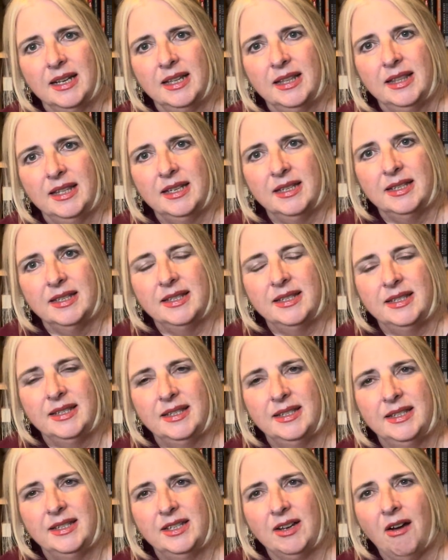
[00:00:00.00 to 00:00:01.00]
this
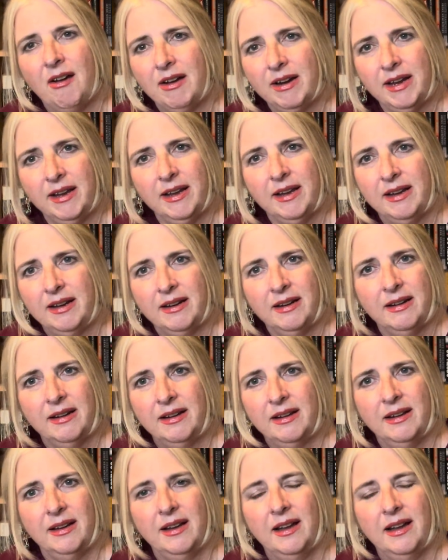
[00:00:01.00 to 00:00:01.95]
dying